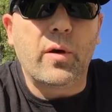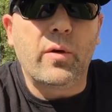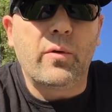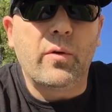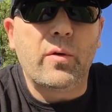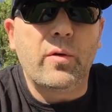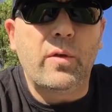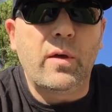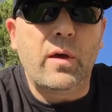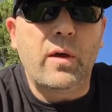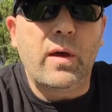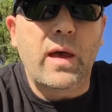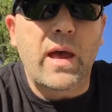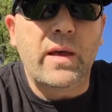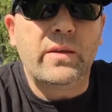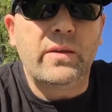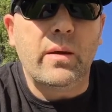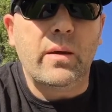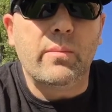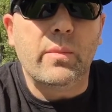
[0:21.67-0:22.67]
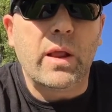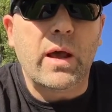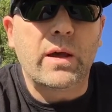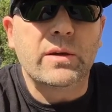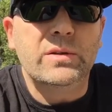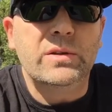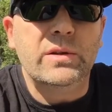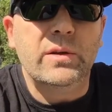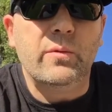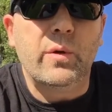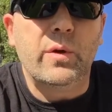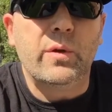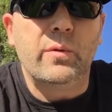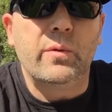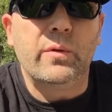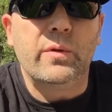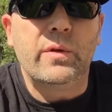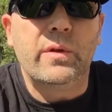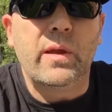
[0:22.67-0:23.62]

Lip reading: I grew the SM last year, which was